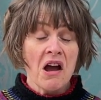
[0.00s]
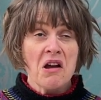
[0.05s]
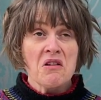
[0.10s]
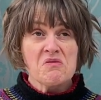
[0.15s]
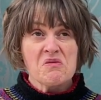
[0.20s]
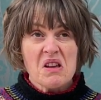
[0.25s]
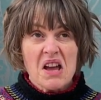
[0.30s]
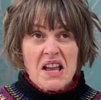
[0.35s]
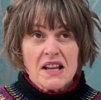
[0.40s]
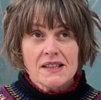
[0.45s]

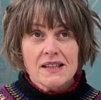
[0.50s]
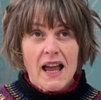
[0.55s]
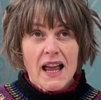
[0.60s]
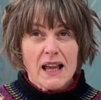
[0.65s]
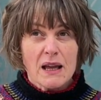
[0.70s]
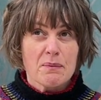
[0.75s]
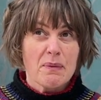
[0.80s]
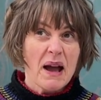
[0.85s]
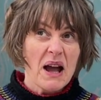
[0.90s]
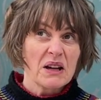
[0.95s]
they take
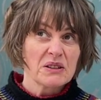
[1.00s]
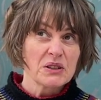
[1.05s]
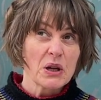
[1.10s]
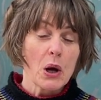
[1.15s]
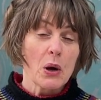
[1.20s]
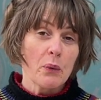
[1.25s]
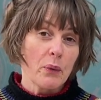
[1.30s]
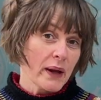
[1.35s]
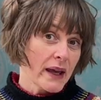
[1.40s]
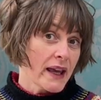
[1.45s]
about
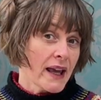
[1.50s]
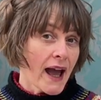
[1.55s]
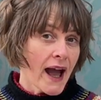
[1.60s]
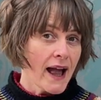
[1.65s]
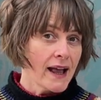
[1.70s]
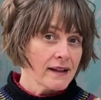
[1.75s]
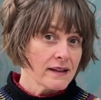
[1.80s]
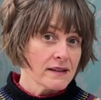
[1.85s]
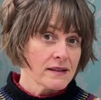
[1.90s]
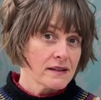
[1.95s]
a
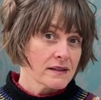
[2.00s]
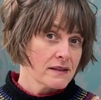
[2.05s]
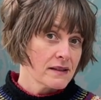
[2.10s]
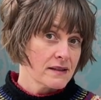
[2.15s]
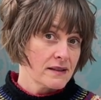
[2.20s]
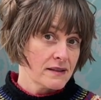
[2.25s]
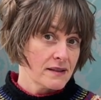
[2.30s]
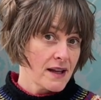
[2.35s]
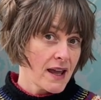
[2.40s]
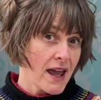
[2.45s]
weekend to
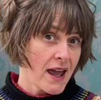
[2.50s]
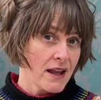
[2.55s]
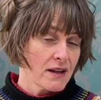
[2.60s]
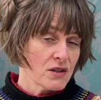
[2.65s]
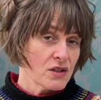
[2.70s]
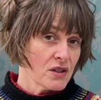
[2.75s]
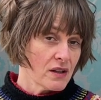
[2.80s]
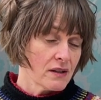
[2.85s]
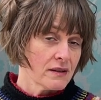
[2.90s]
stitch,